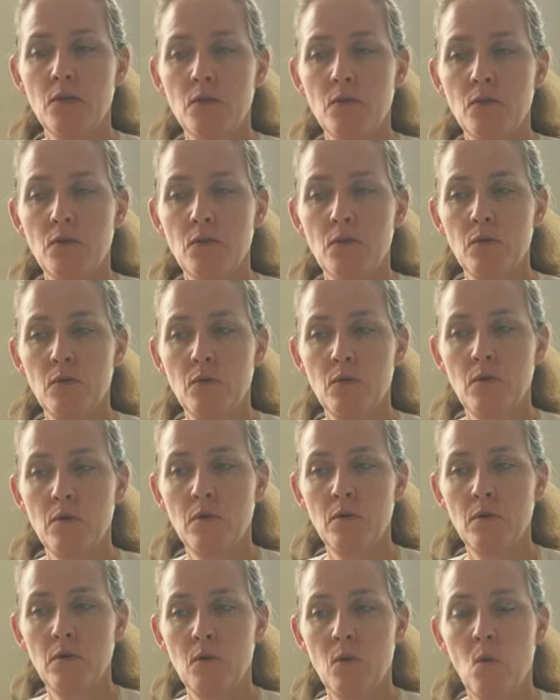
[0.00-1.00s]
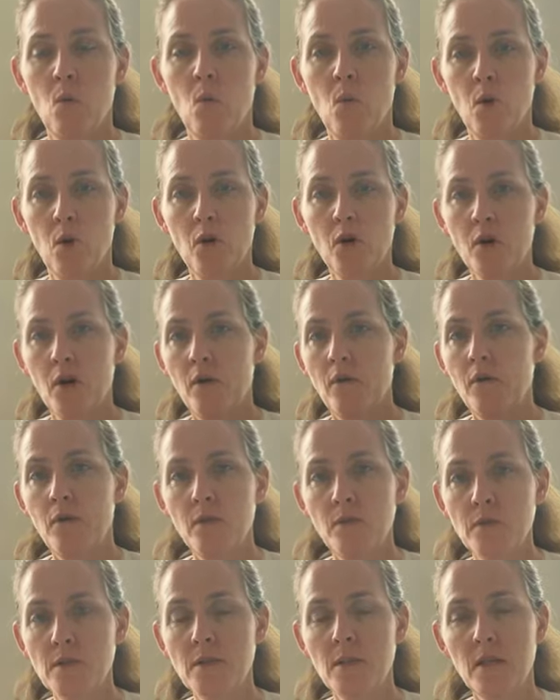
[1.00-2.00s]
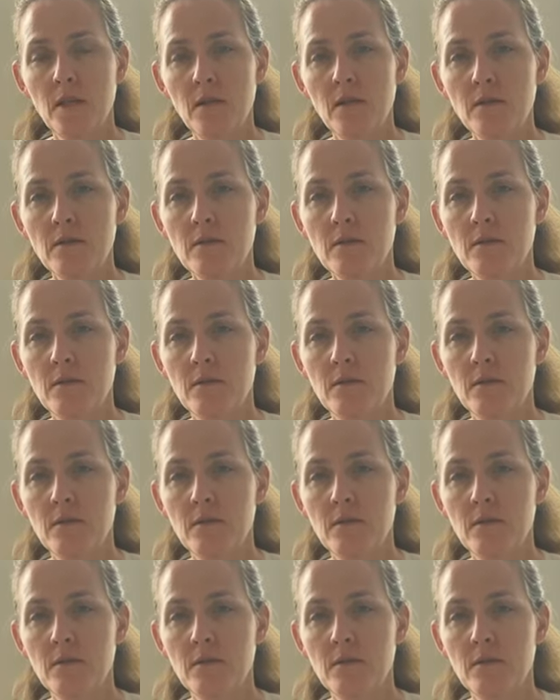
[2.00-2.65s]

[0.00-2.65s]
to work on those things,